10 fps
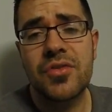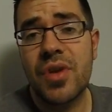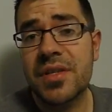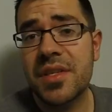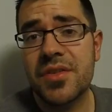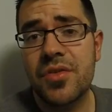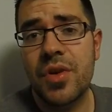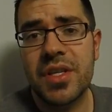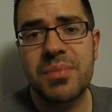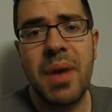trusses
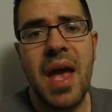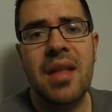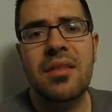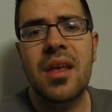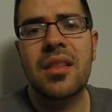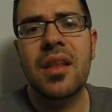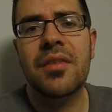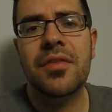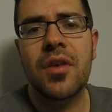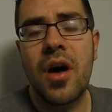to expand and
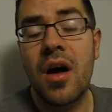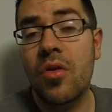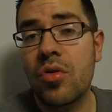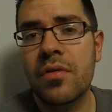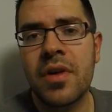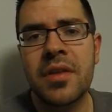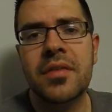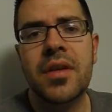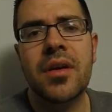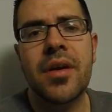lift over
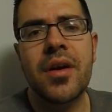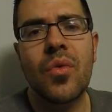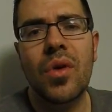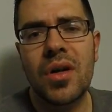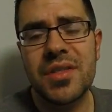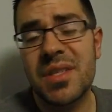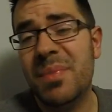interior walls.